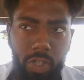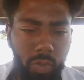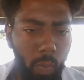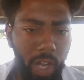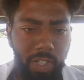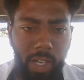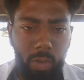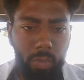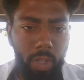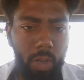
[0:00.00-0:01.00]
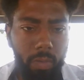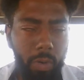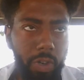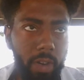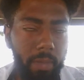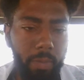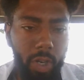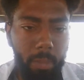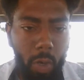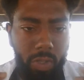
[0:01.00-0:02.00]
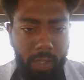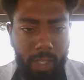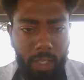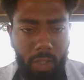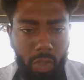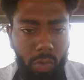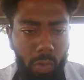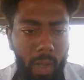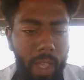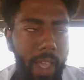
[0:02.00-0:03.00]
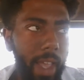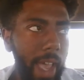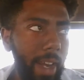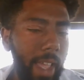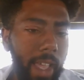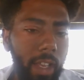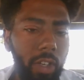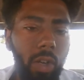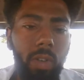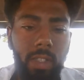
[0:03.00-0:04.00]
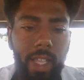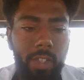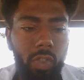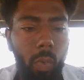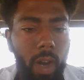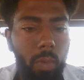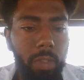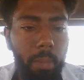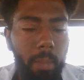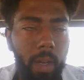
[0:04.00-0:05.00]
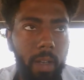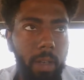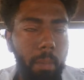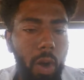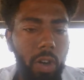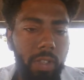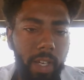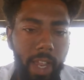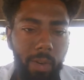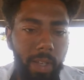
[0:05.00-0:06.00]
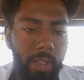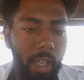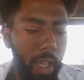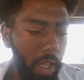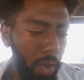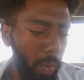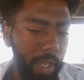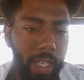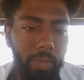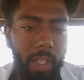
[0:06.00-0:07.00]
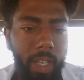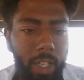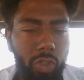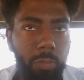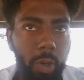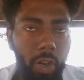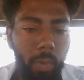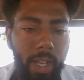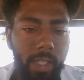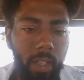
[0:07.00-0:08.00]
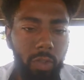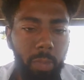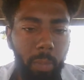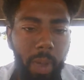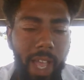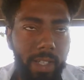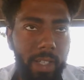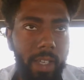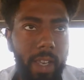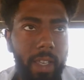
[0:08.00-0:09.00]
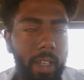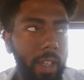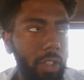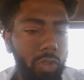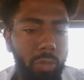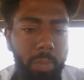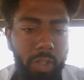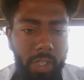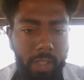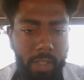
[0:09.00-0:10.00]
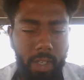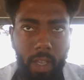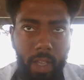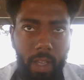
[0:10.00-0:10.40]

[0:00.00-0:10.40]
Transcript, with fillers: or just watch out, you know, for your for your emotions getting too out of hand, you know, because that square with uh, Mars and Aries, we can definitely get like super aggressive, super passionate, and like super just